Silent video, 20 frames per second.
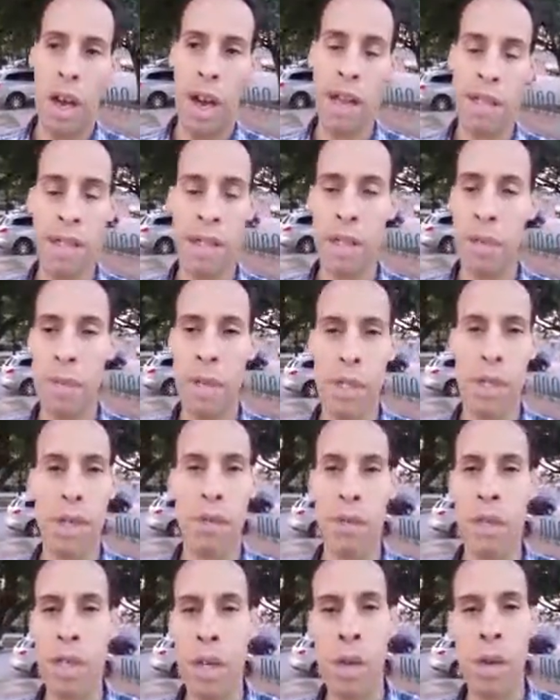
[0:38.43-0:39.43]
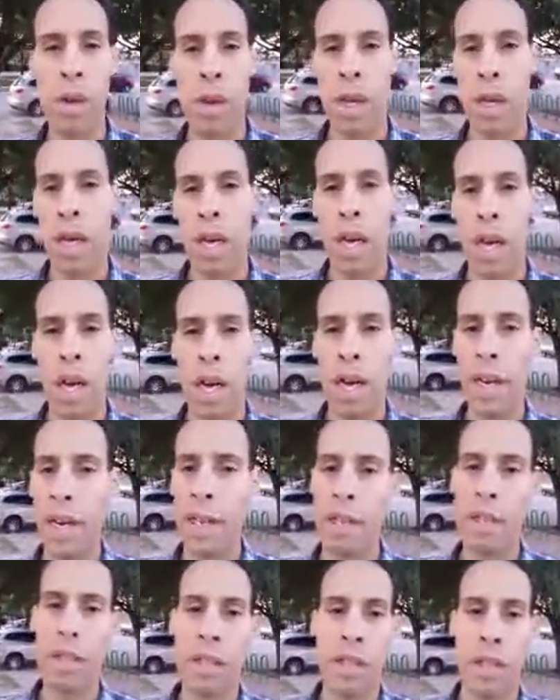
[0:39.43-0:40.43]
I said to myself, I
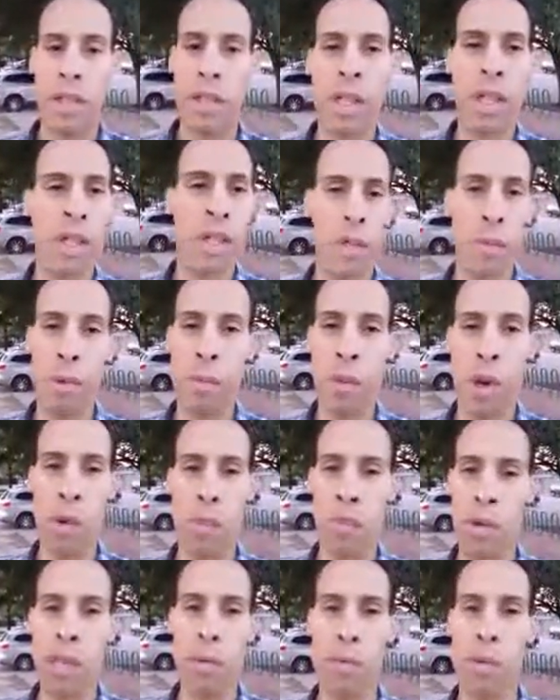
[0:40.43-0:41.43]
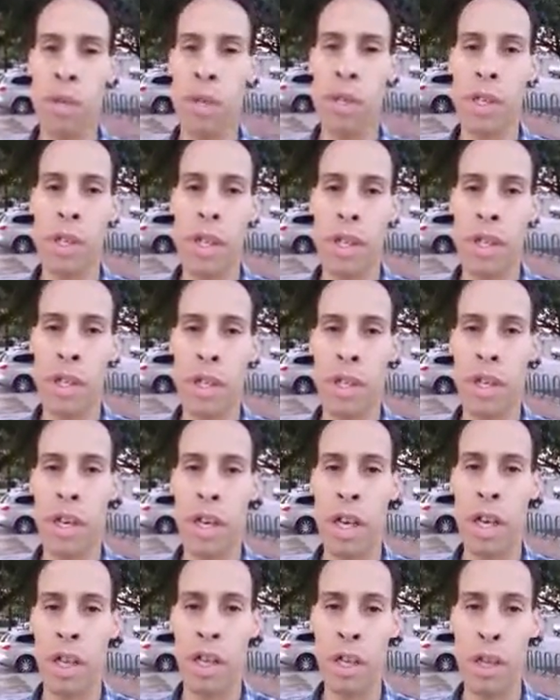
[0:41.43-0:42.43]
gotta just share this with more people in
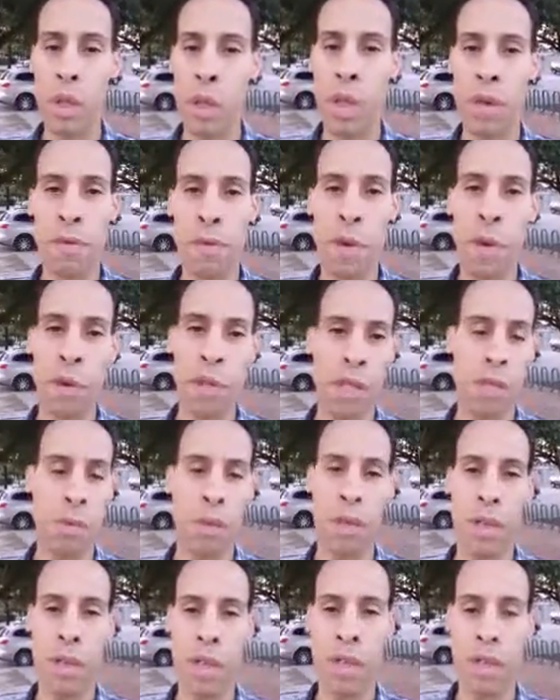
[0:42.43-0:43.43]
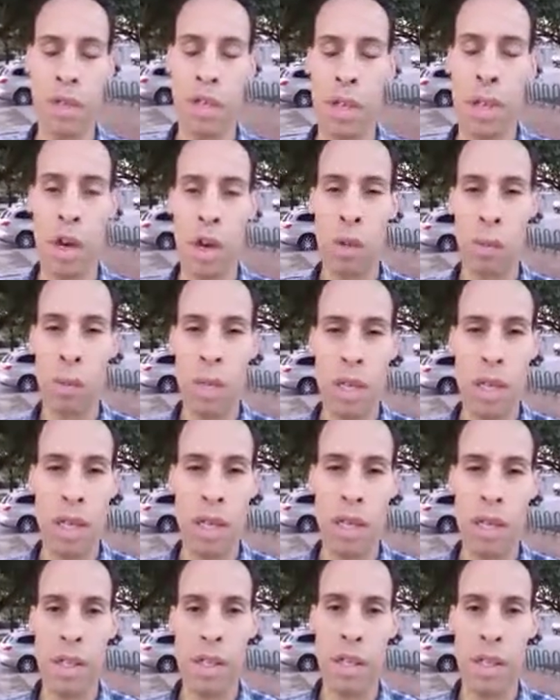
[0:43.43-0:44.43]
the UFO communities,
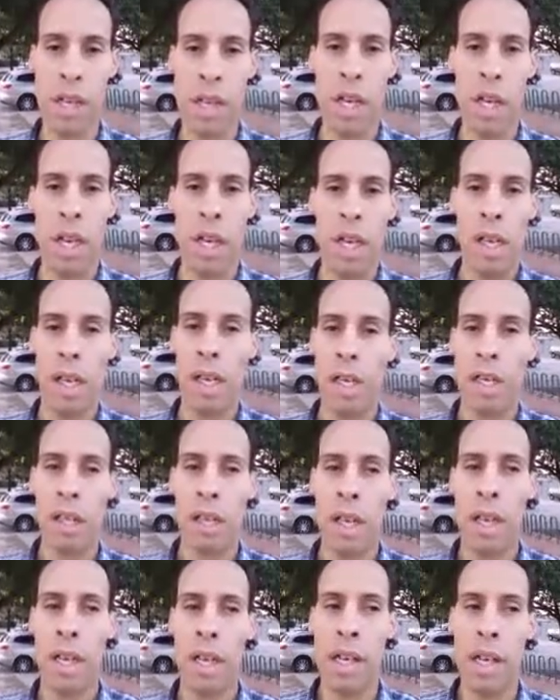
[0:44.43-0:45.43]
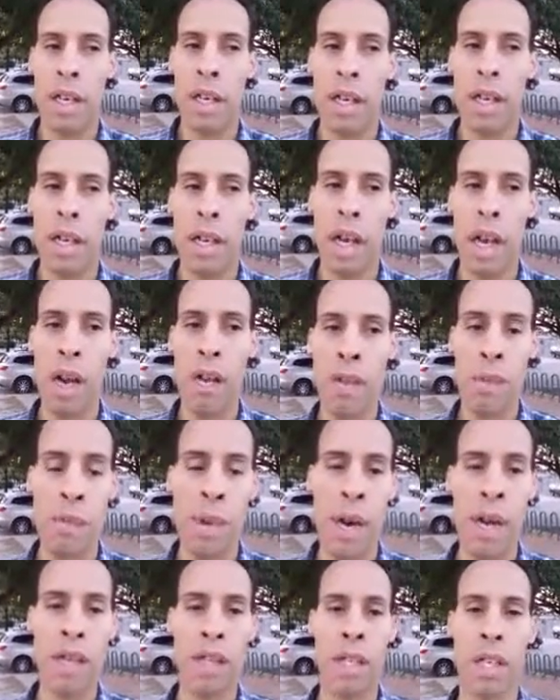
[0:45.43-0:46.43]
because it's like
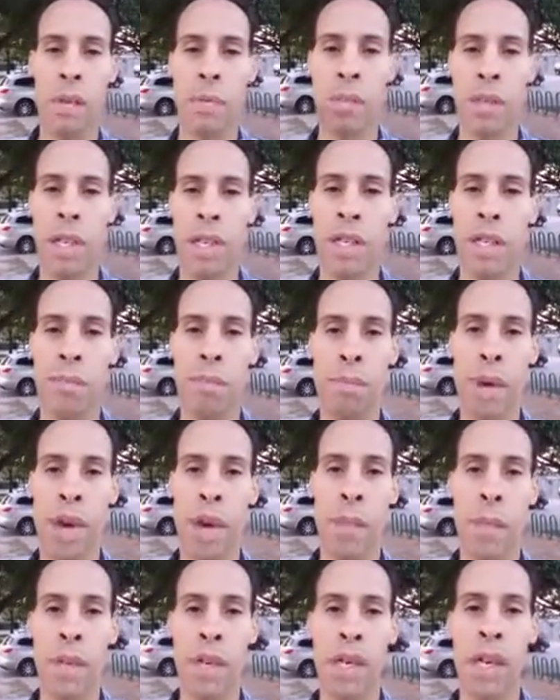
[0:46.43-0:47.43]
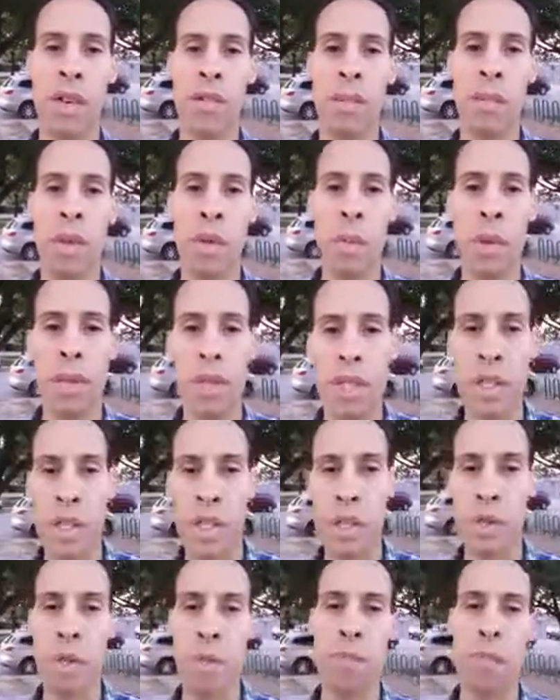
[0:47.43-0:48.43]
everybody's complaining about the government with these
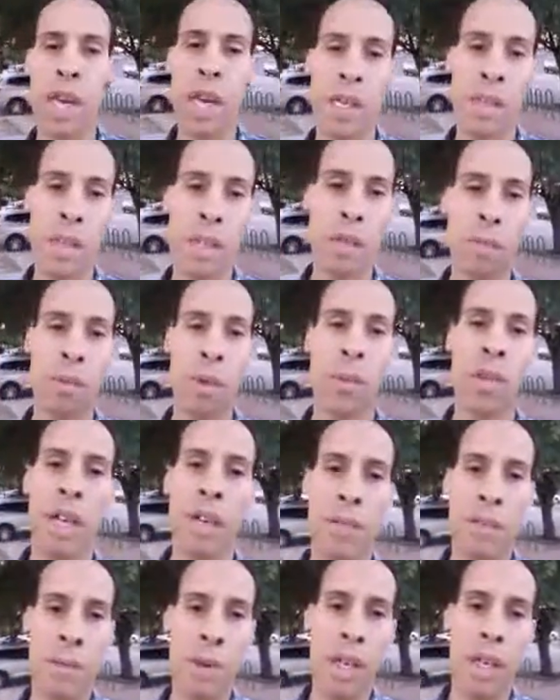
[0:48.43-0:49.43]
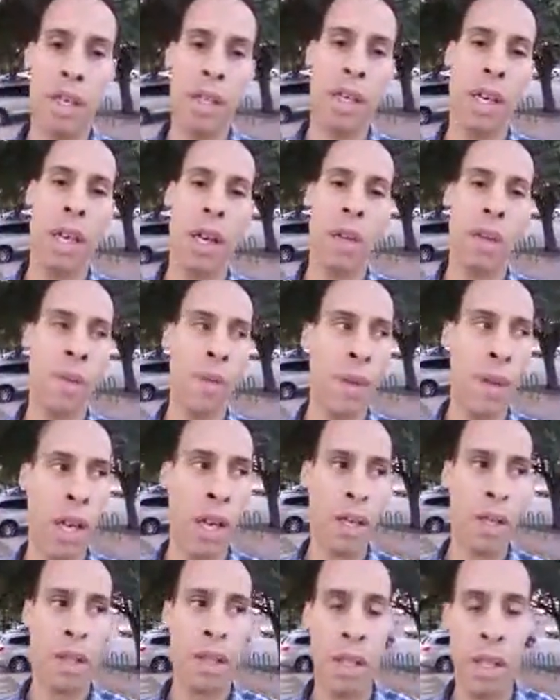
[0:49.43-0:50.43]
secret bases, but when I find out
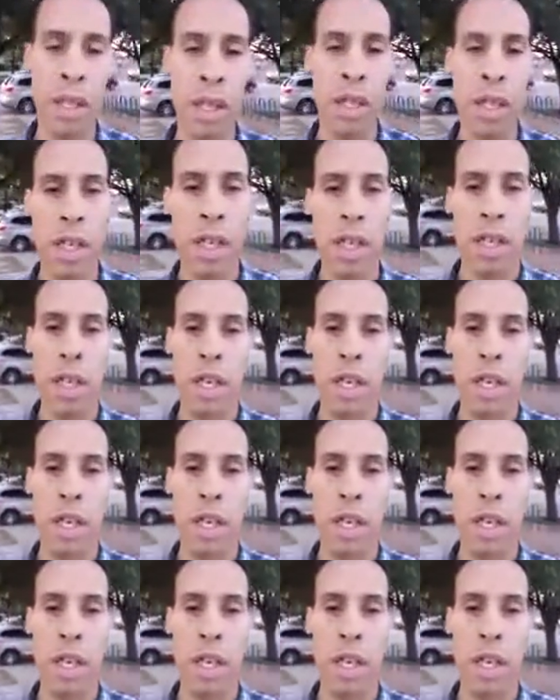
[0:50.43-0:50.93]
that the